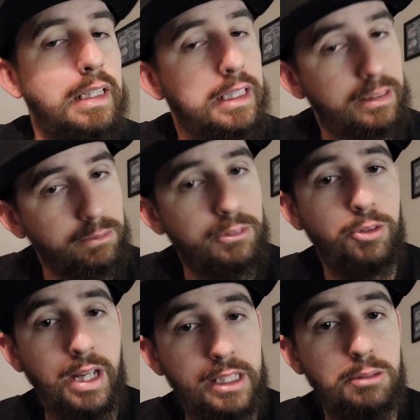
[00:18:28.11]
it
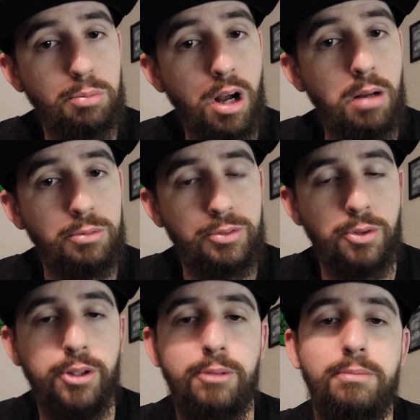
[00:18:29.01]
creates some problems
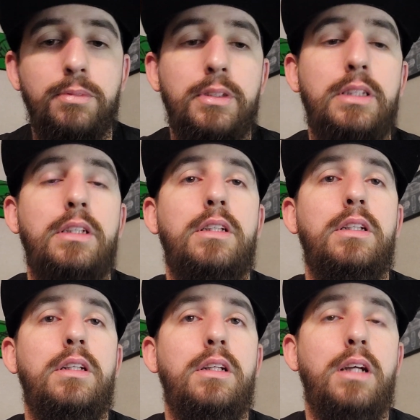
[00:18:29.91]
for you.
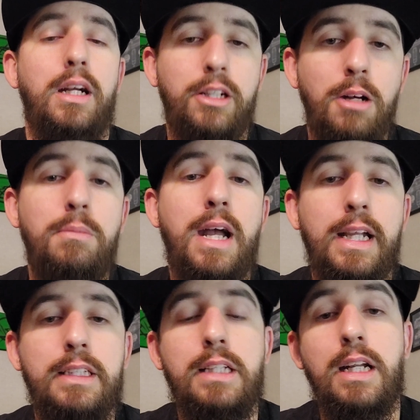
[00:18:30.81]
I come back,
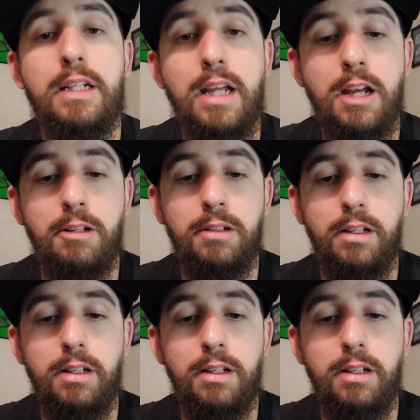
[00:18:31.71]
he's got it down.